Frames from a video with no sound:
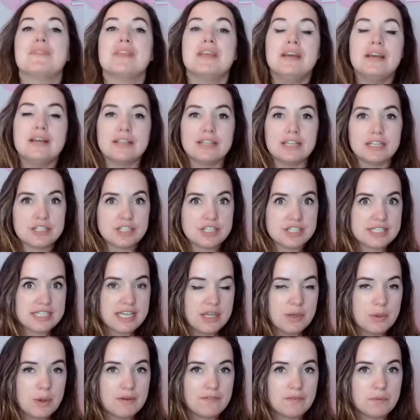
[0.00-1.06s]
Let's just say
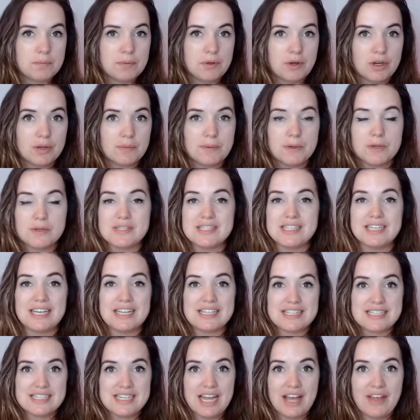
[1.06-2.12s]
you have a blog post that gets
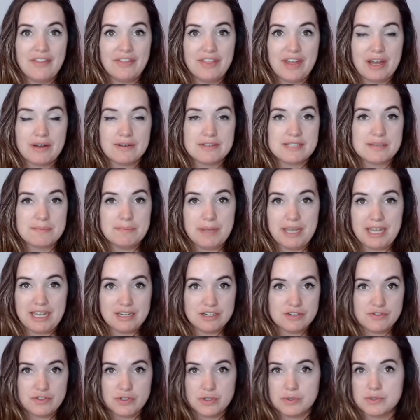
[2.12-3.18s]
10,000 page
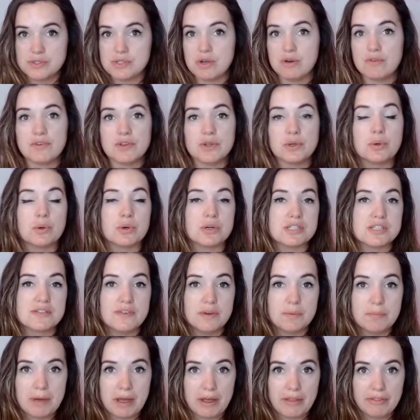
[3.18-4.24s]
views over the course of a
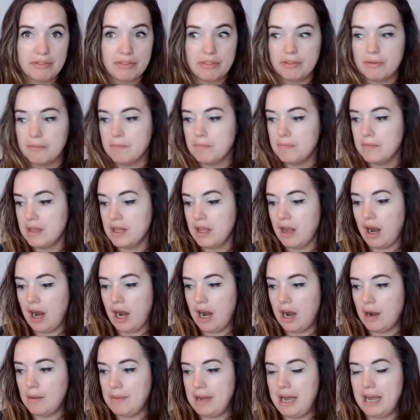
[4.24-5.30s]
month.
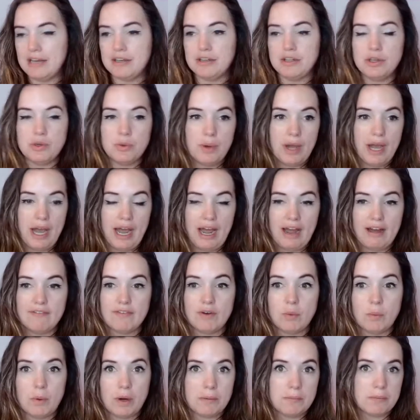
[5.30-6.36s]
And you have a
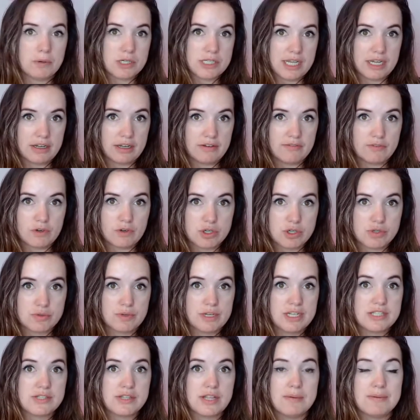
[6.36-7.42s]
1% conversion
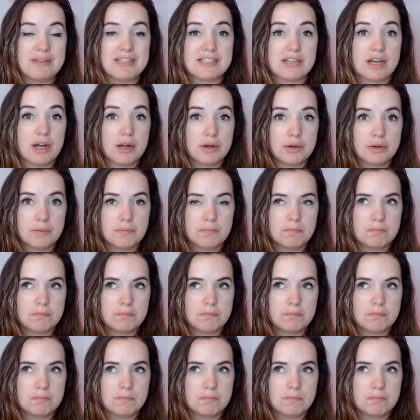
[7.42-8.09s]
rate. So that means 100.